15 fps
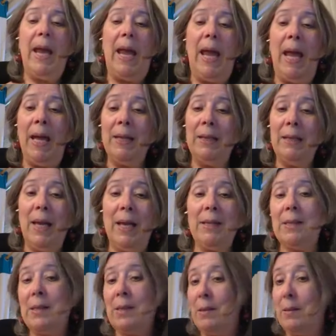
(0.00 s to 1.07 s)
and
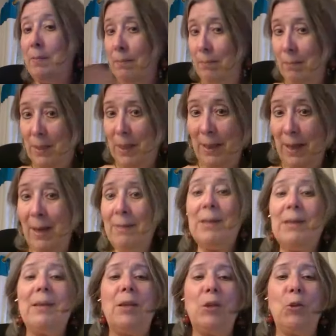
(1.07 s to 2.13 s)
that's something
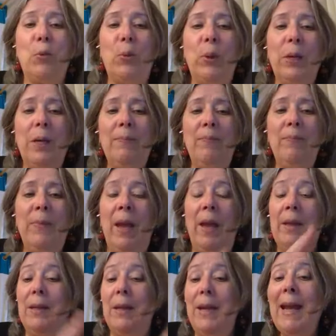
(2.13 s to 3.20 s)
else that you put in.
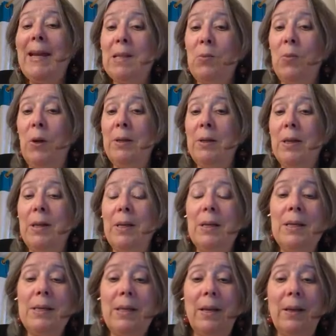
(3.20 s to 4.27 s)
The next one
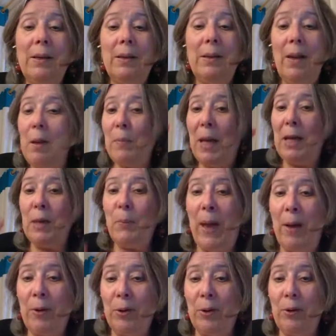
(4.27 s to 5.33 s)
is nutmeg
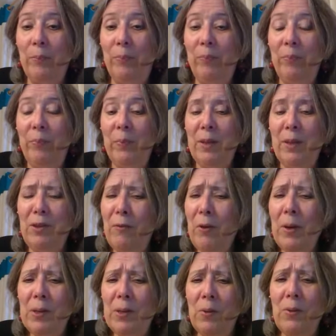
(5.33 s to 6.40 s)
powder. So
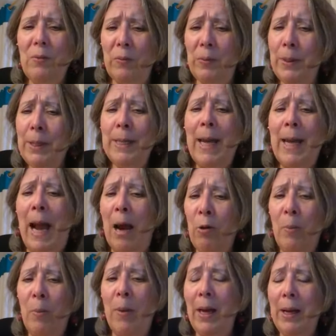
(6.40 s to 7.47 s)
far, it's all really
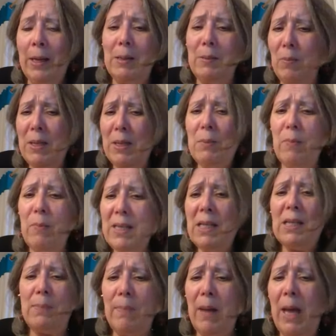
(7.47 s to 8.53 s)
aromatic. Must
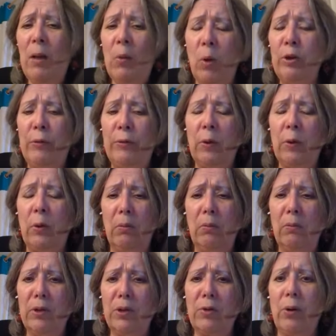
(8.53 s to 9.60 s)
smell wonderful,
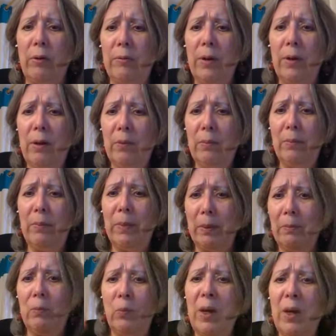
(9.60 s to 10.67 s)
sort of, but
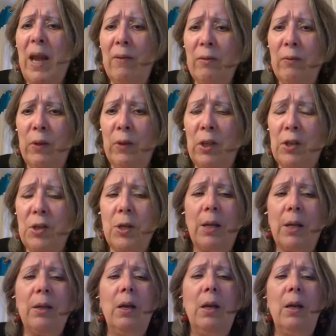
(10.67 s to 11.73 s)
we haven't finished yet.